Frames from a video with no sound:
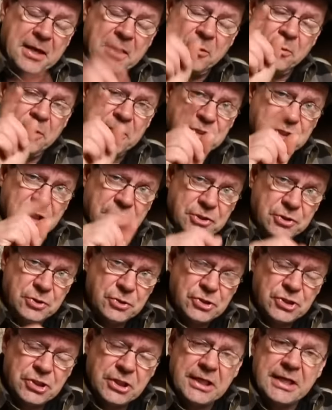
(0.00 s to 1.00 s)
which
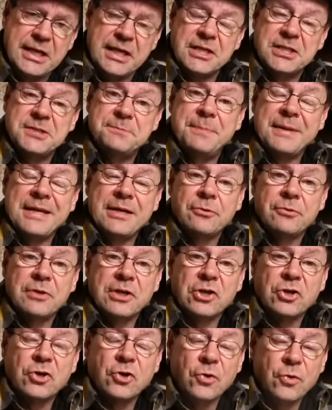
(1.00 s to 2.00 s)
unusually is being
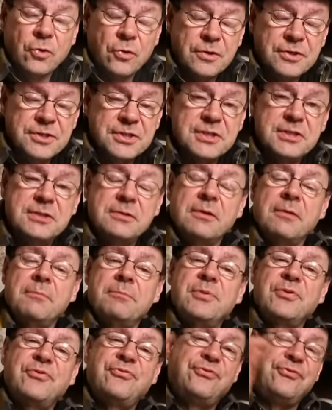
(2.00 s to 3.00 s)
recorded
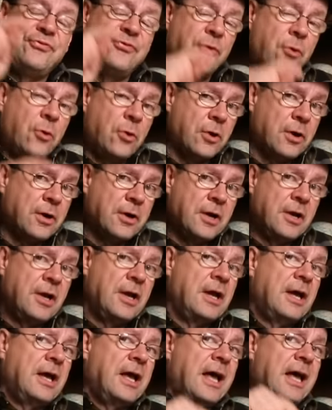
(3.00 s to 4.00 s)
before
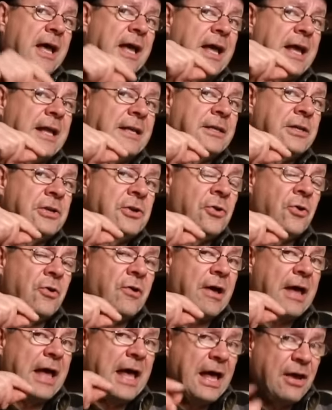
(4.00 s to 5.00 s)
and
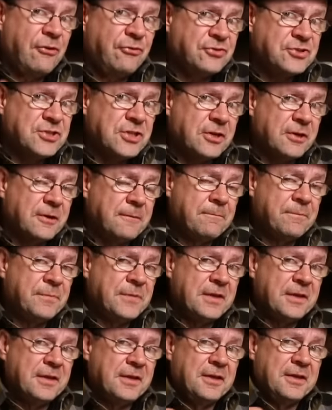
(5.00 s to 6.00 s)
not after
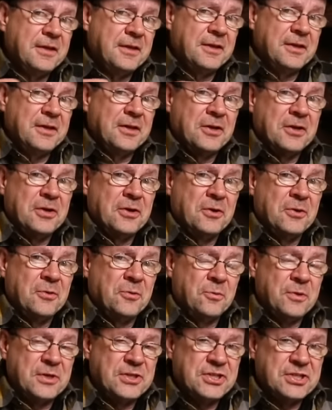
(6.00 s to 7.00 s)

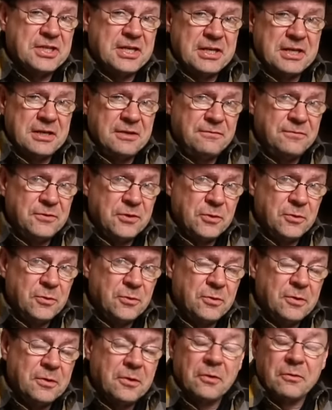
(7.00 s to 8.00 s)
Whiskey
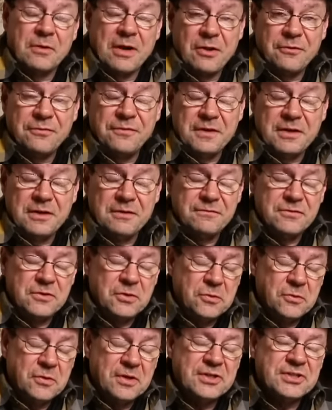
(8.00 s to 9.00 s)
Review, Ralfy
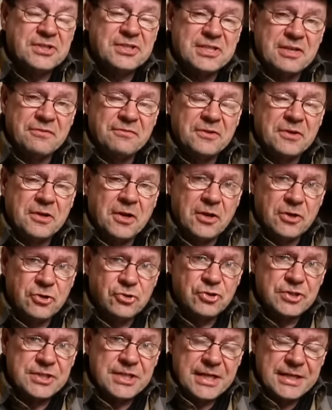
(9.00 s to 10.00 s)
Review
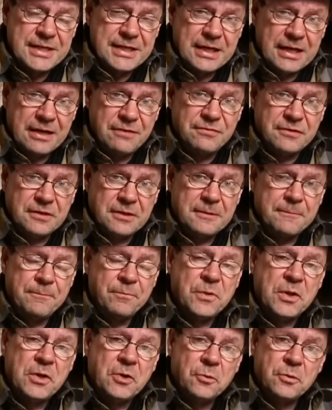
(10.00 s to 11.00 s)

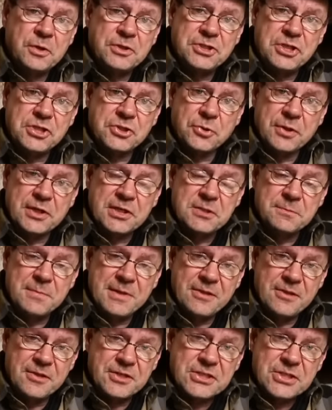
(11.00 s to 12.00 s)
711 which is going to
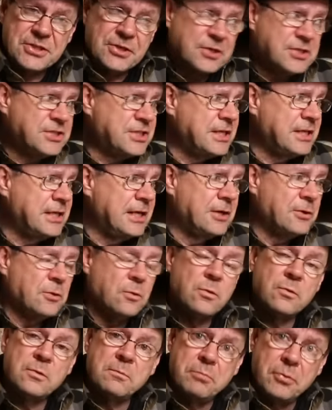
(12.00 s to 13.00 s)
be this 30 year
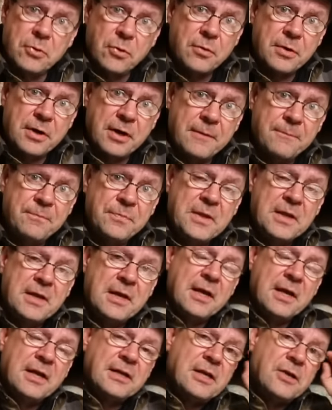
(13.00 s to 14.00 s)
old Brora.
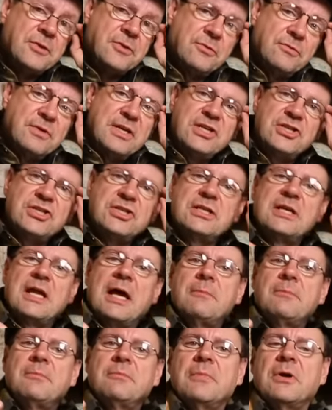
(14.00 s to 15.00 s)
Now, the reason
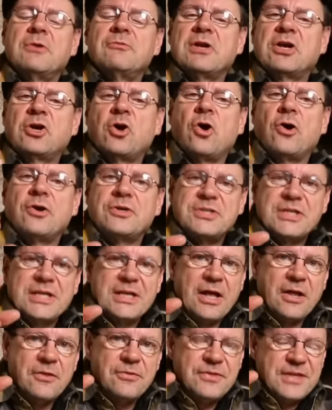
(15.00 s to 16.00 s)
I'm
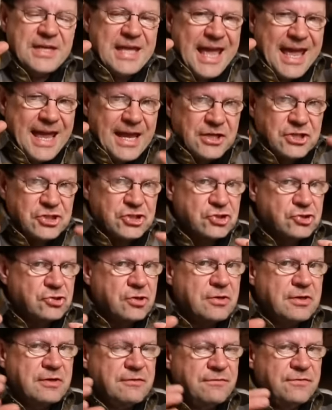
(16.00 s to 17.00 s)
recording the
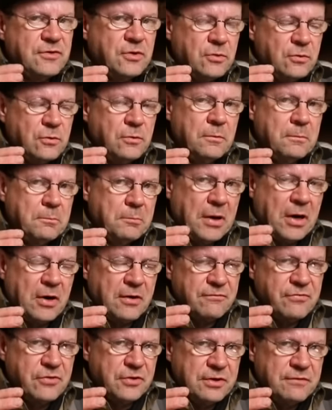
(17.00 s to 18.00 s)
extra review,
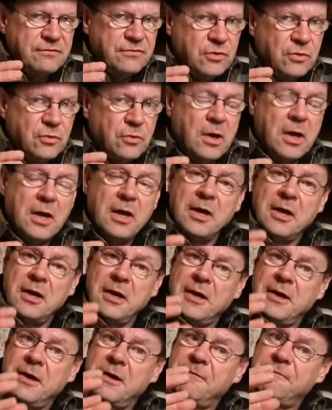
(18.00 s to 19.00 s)
part of the review,
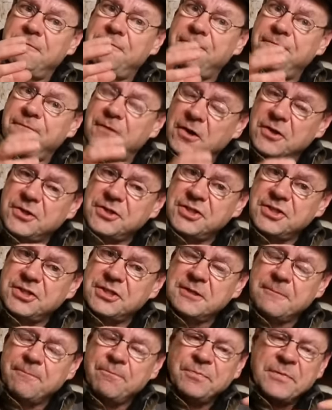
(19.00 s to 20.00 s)

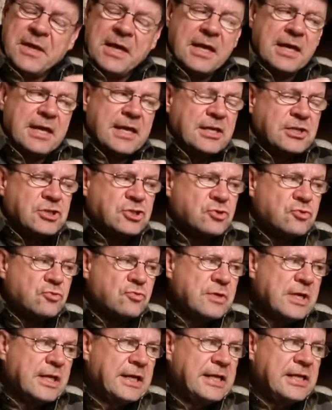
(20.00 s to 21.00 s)
first is
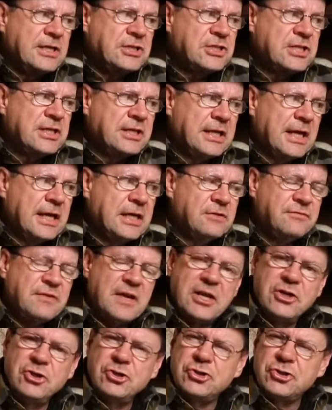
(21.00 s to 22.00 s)
really to kind
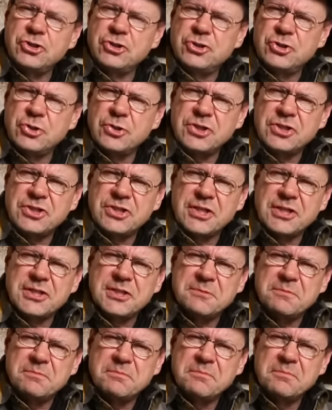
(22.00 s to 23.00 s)
of introduce
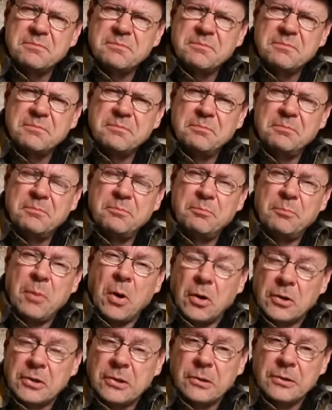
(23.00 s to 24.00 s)
this
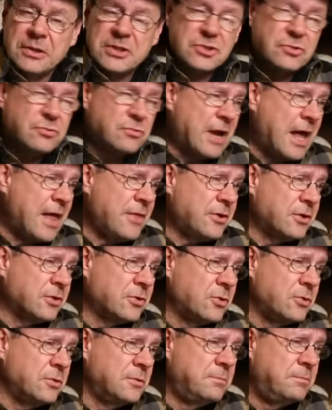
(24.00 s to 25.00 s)
bottle, this rather
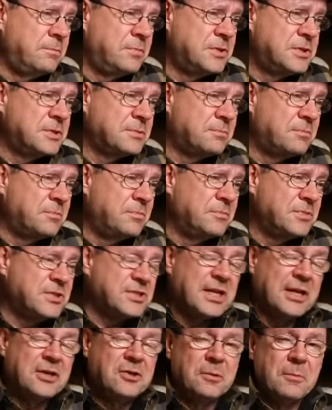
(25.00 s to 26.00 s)
good
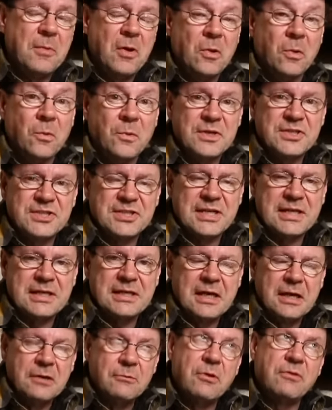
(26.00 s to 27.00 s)
single malt
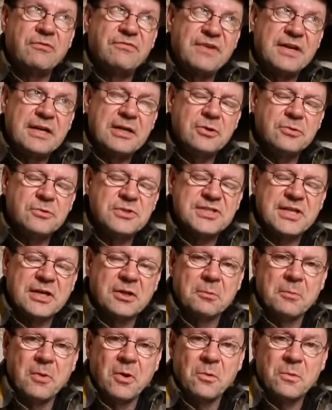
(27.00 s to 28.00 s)
whiskey, well, very good
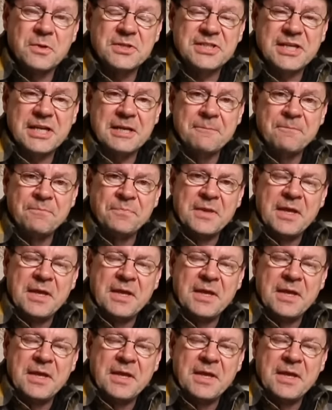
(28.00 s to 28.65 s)
single malt whiskey,